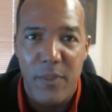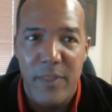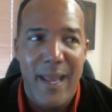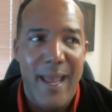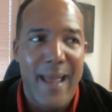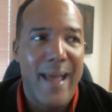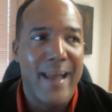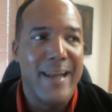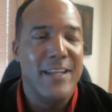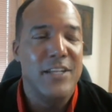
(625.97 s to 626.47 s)
They
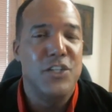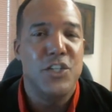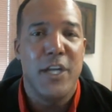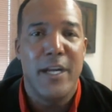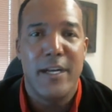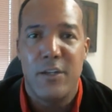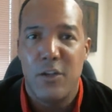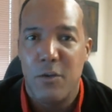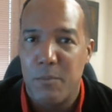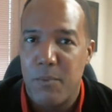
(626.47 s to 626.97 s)
had
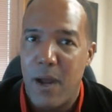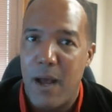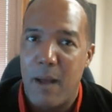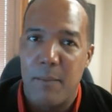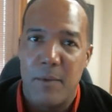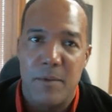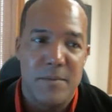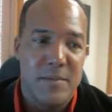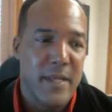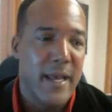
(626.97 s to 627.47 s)
injector
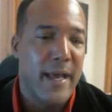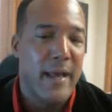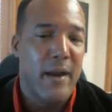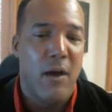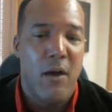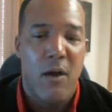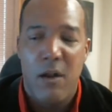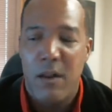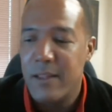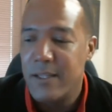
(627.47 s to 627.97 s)
problems, they had
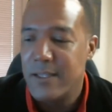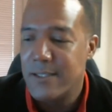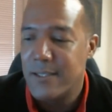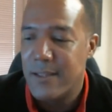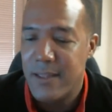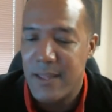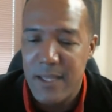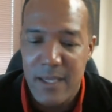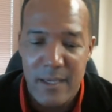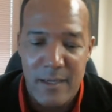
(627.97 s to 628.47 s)
all of these
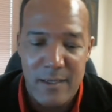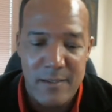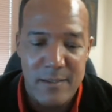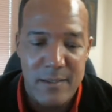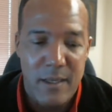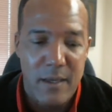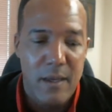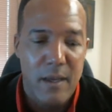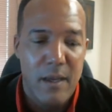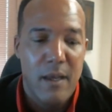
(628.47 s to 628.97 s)

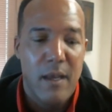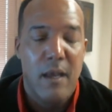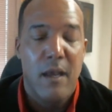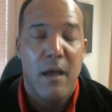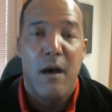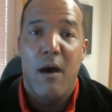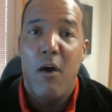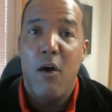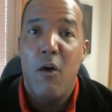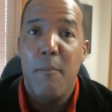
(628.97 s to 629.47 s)
things.
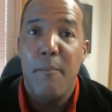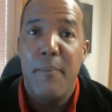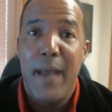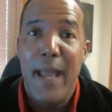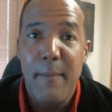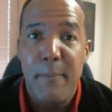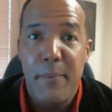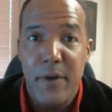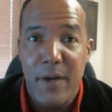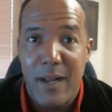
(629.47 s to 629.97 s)
On
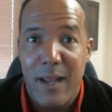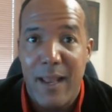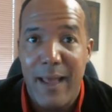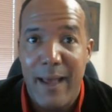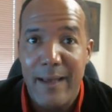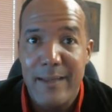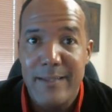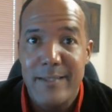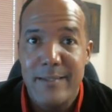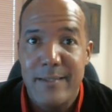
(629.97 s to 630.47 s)
paper
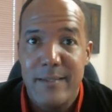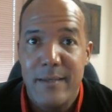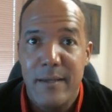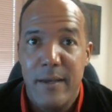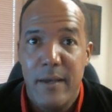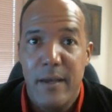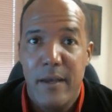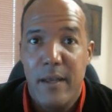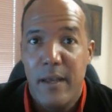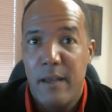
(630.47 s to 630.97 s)
class,
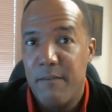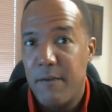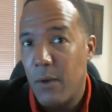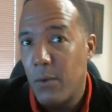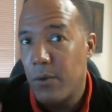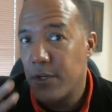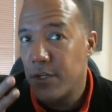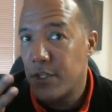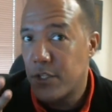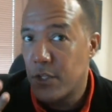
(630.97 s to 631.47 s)
if I
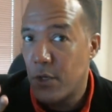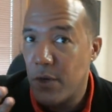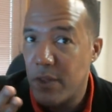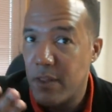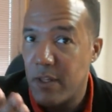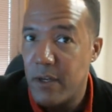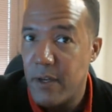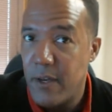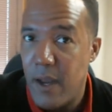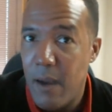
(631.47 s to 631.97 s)
were to show
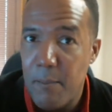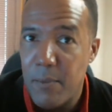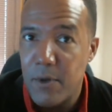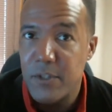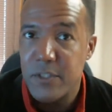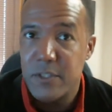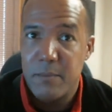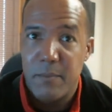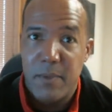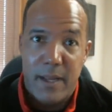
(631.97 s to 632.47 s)
you the
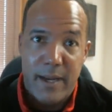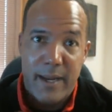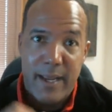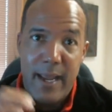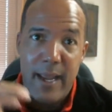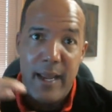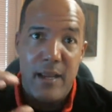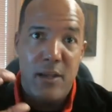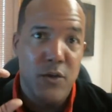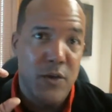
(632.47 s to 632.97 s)
numbers and be like,
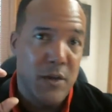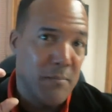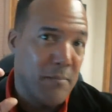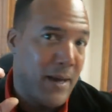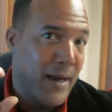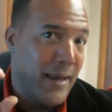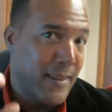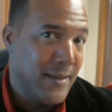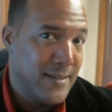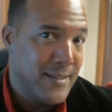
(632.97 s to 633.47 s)
hey, you can
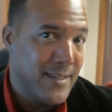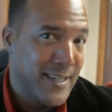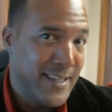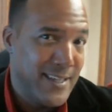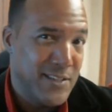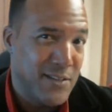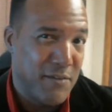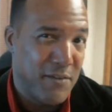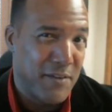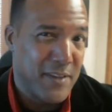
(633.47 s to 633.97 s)
buy this
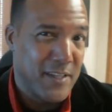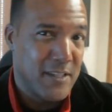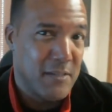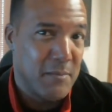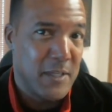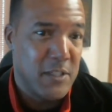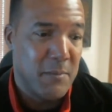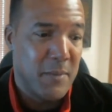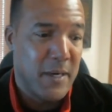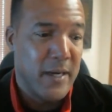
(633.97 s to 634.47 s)
diesel for this
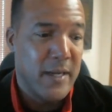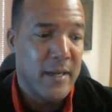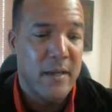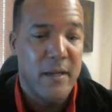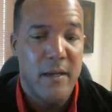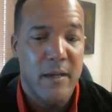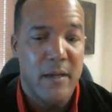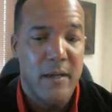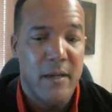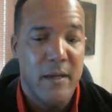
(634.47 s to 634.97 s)
much money,
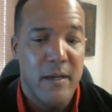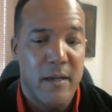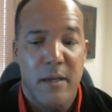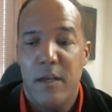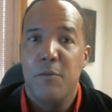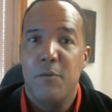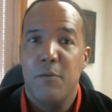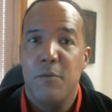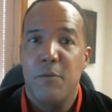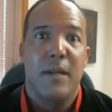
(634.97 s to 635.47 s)

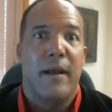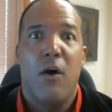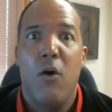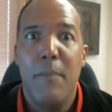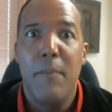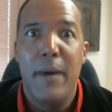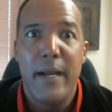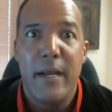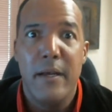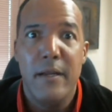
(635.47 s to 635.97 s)
you'd be
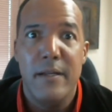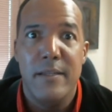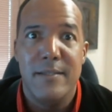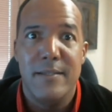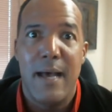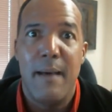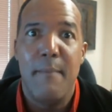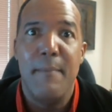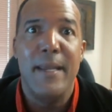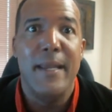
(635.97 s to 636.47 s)
like, oh my
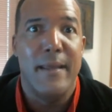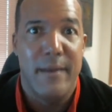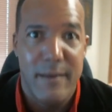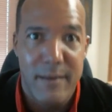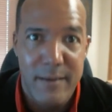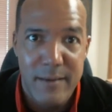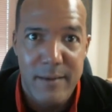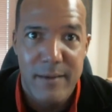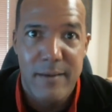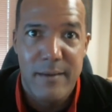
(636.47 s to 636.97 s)
goodness, I'm
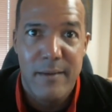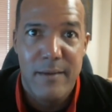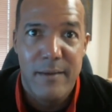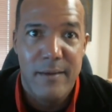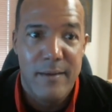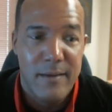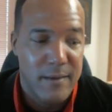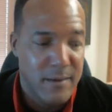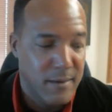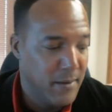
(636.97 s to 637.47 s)
in.
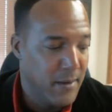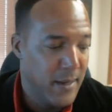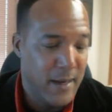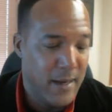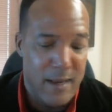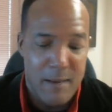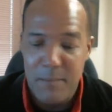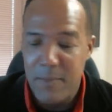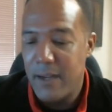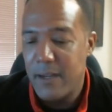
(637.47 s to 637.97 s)

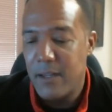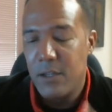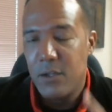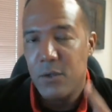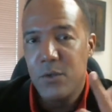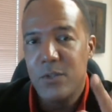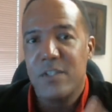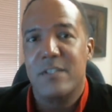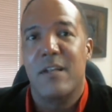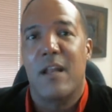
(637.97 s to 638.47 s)
And I'm like,
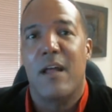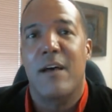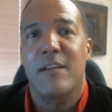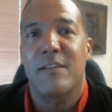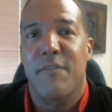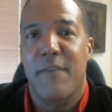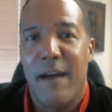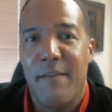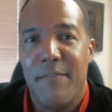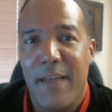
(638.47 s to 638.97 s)
you just
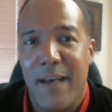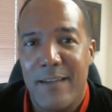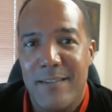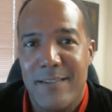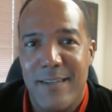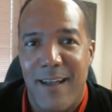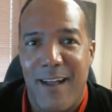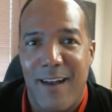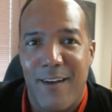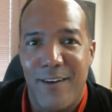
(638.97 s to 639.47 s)
lost
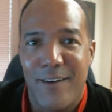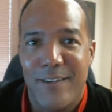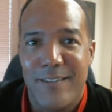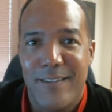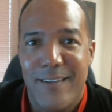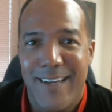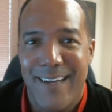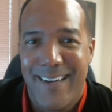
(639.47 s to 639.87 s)
$5,000.